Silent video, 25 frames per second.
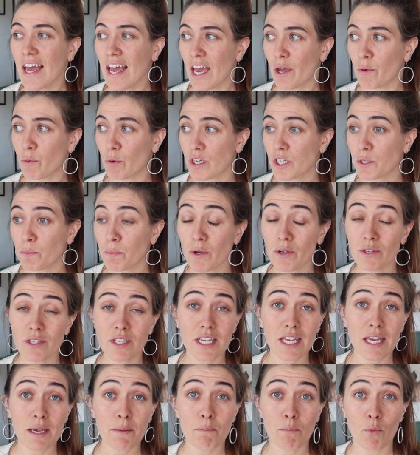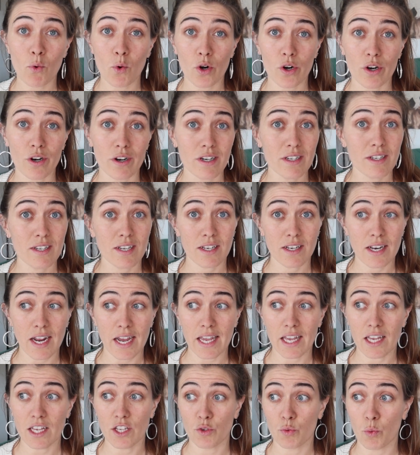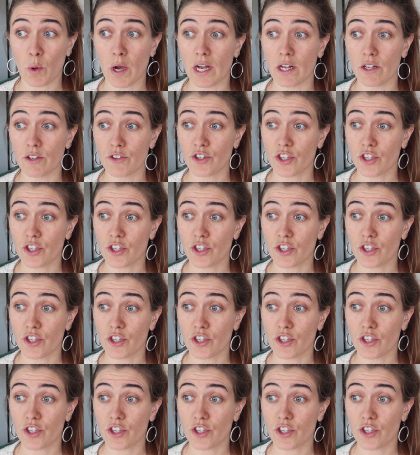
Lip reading: And we're supposed to get more tonight as well.